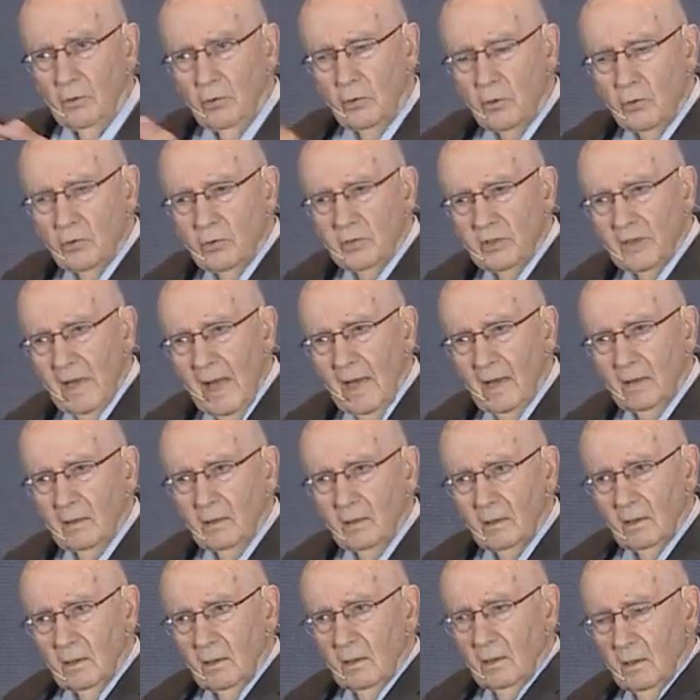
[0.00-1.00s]
use that
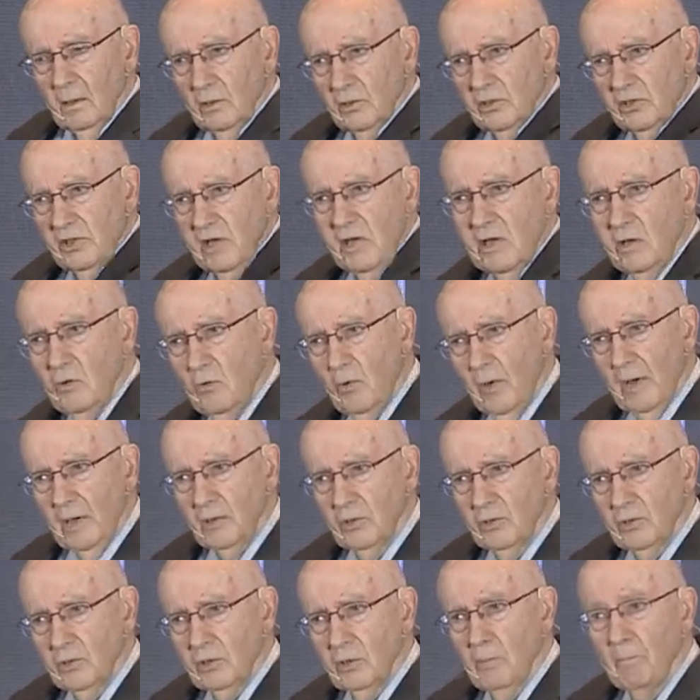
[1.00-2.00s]

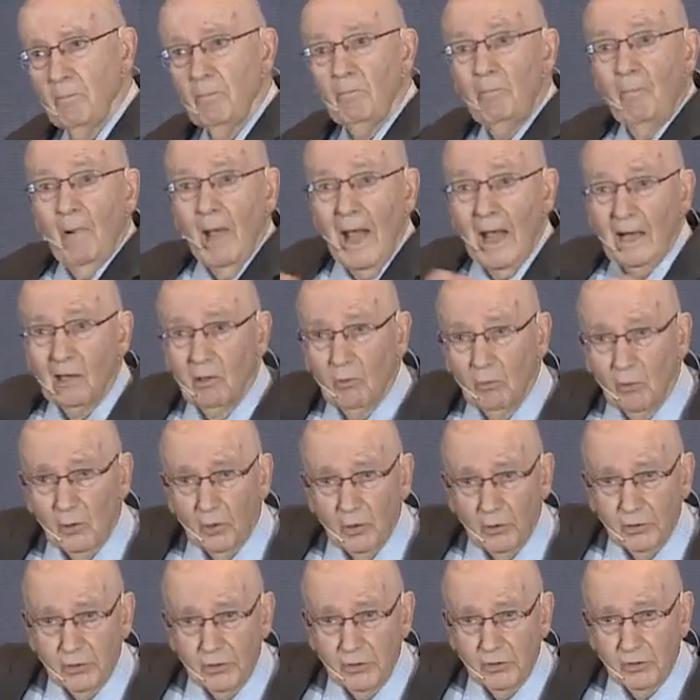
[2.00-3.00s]
sequence
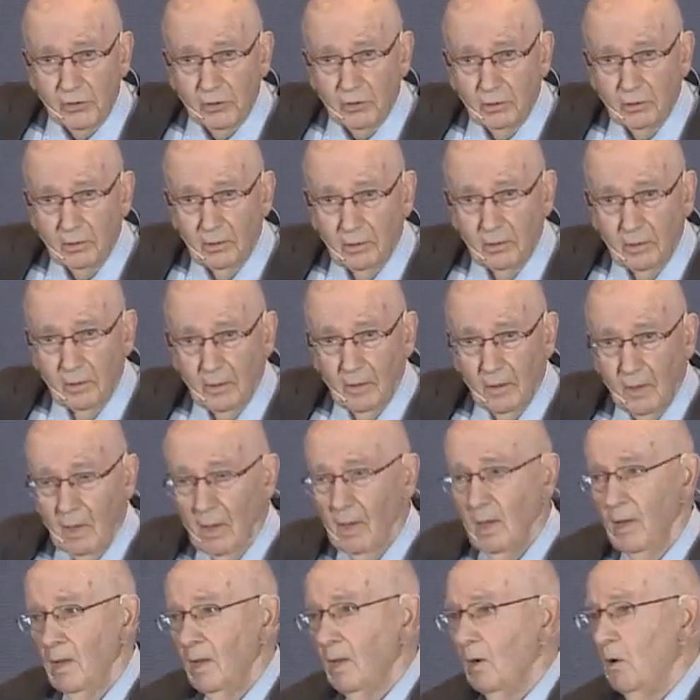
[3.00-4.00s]
backwards.
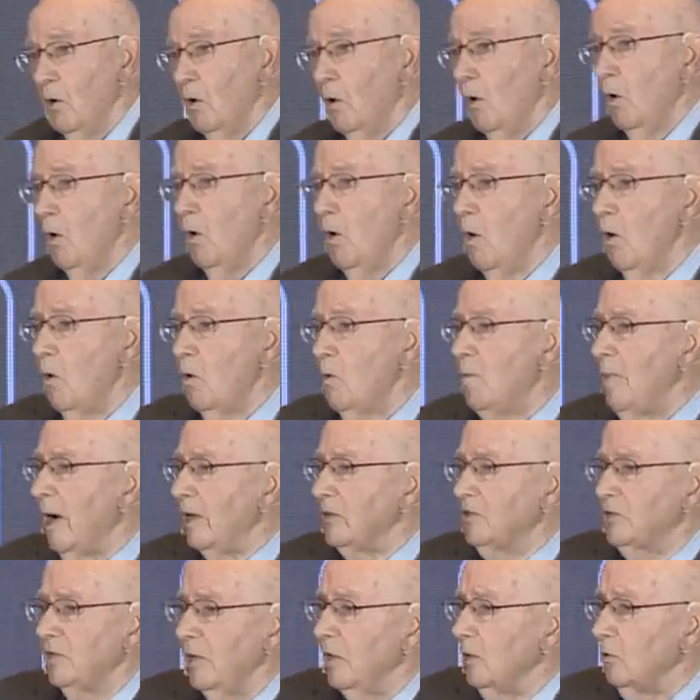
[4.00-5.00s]
Oh, my
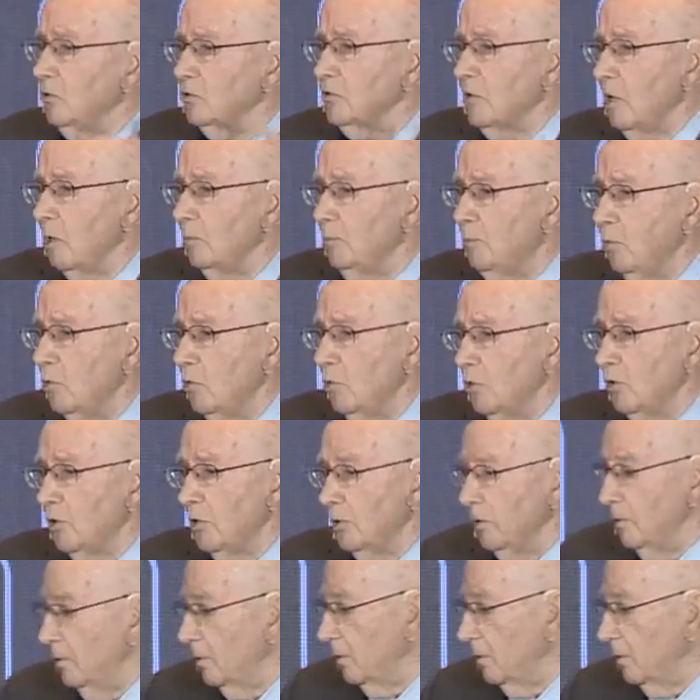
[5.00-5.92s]
sales are poor.